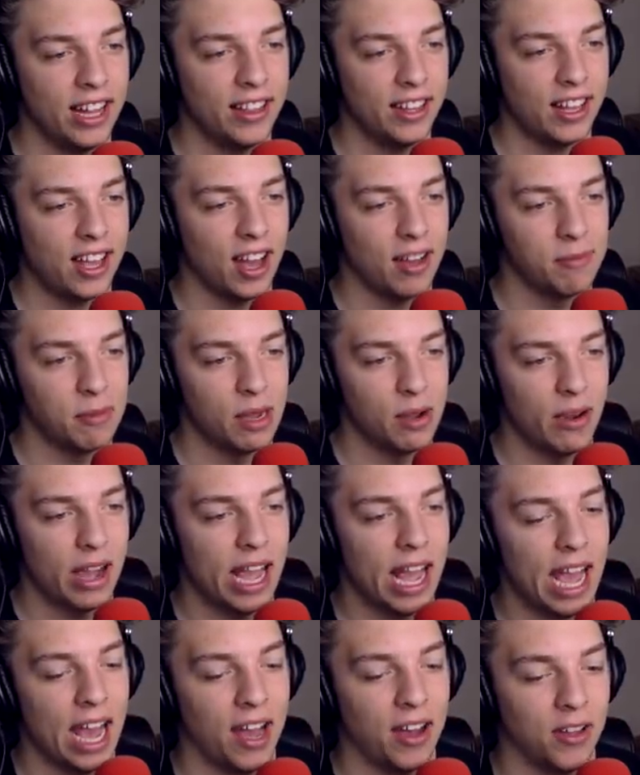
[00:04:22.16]
had to hey, cut my
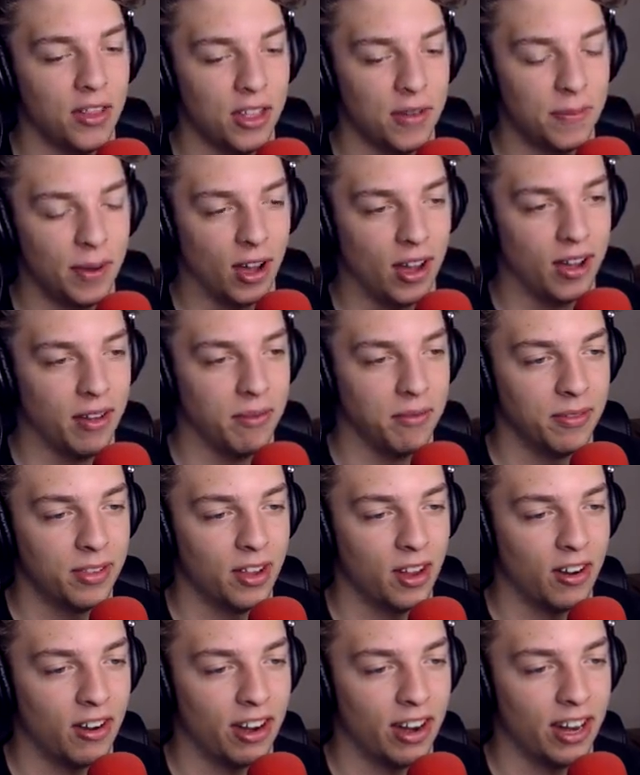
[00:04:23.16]
way out of the bottom.
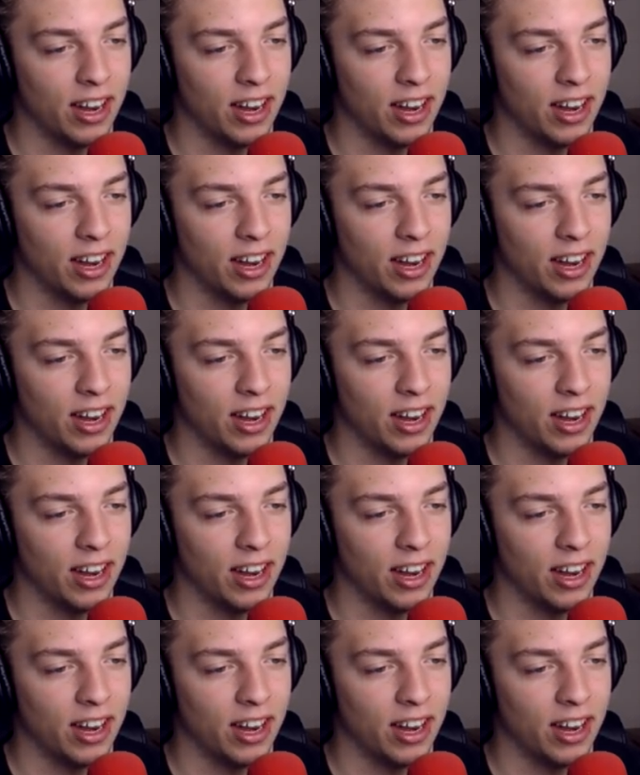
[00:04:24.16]
Sorry.